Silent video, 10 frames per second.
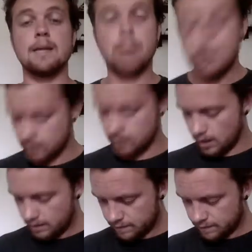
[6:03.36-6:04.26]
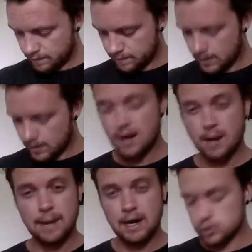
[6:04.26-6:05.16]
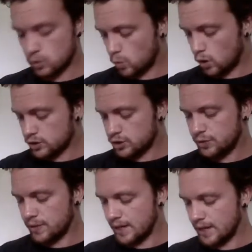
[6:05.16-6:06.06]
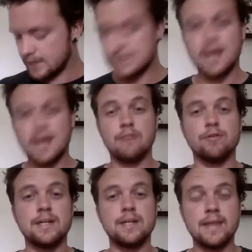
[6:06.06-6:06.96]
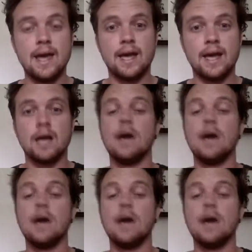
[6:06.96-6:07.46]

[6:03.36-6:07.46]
a paragraph about what you eat every day.